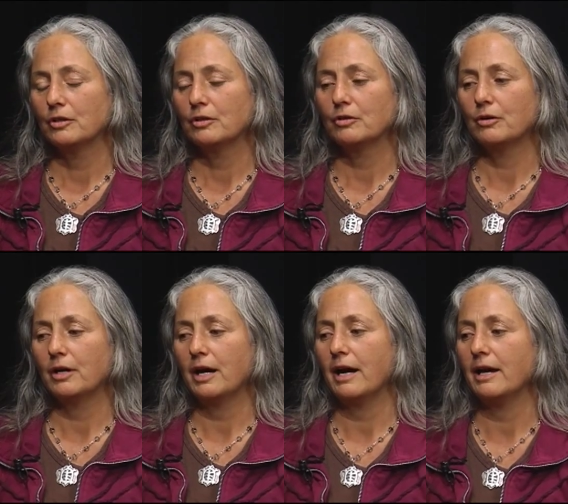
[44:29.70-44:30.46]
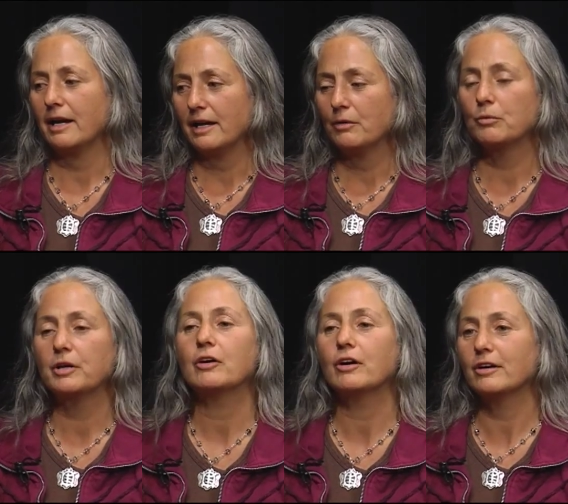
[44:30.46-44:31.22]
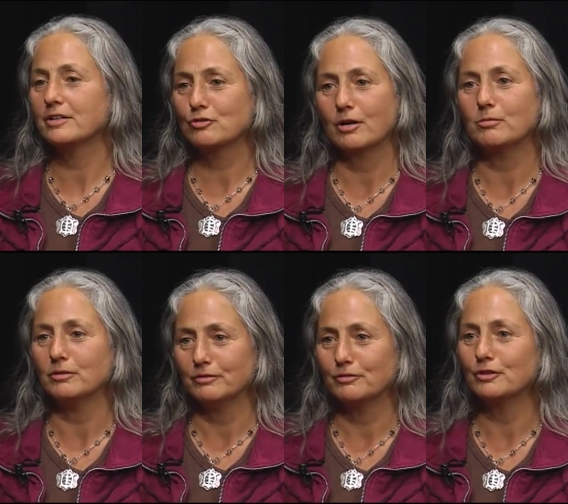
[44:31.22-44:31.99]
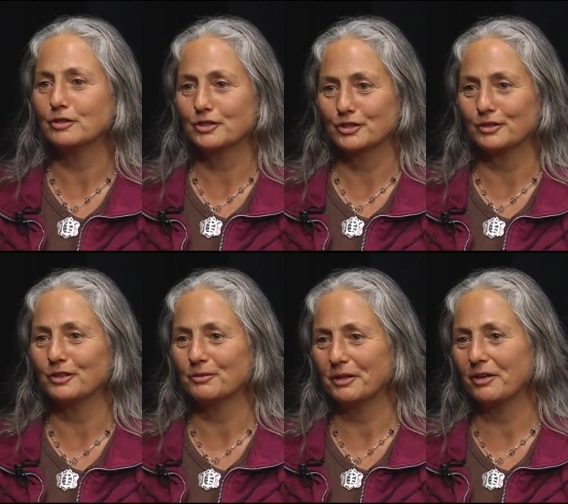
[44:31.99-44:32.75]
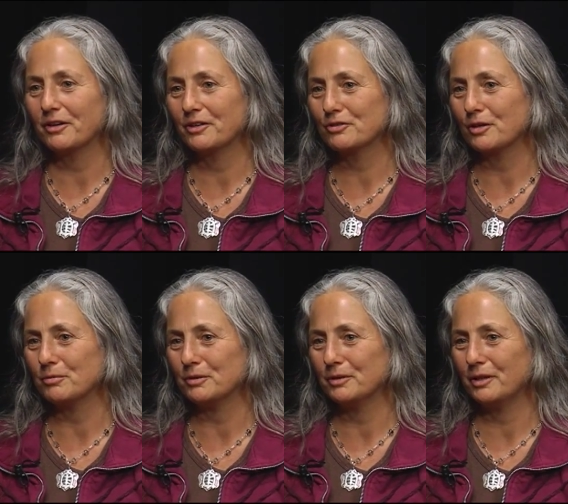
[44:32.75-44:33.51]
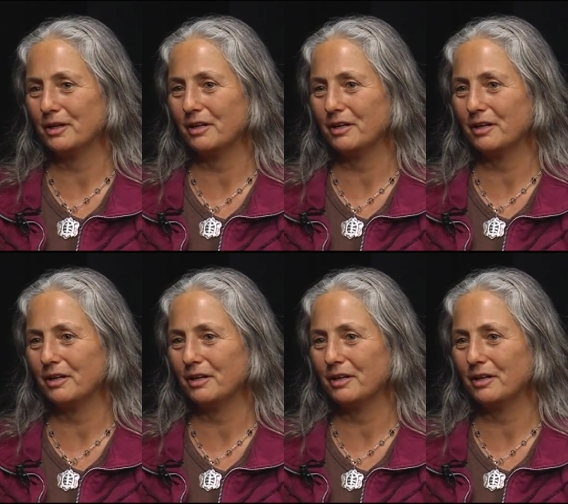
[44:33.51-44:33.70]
you know, we are in trouble, for sure. We are in trouble,